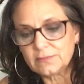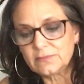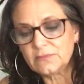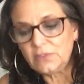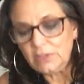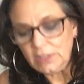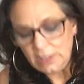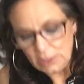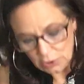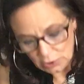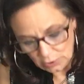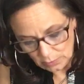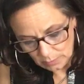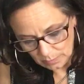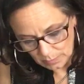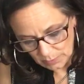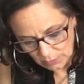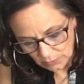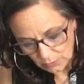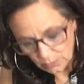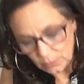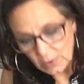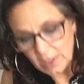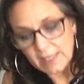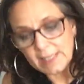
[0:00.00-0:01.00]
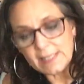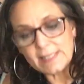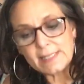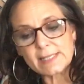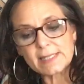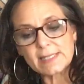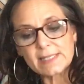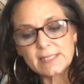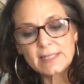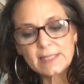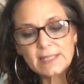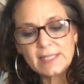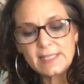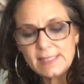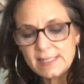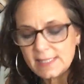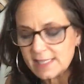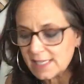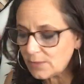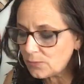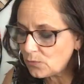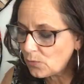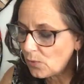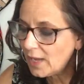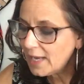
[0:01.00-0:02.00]
You can do it both ways. Let's
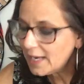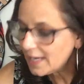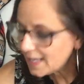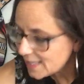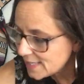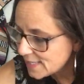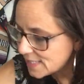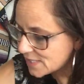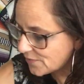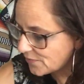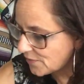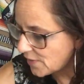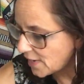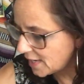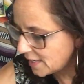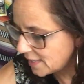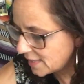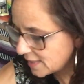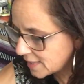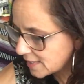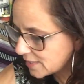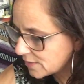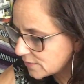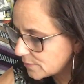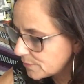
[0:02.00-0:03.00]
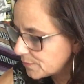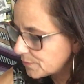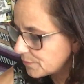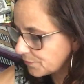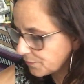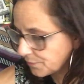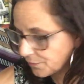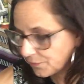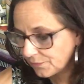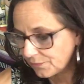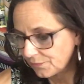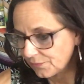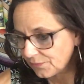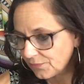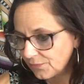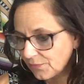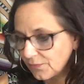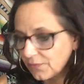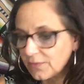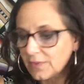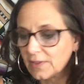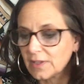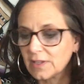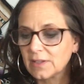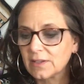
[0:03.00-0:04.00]
see, what is faith?
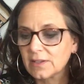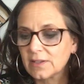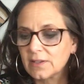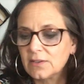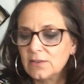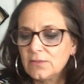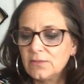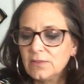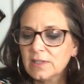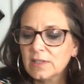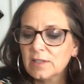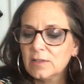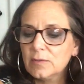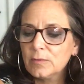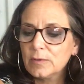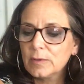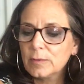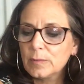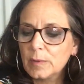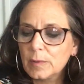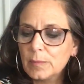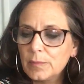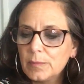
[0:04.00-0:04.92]
I don't want to get one of my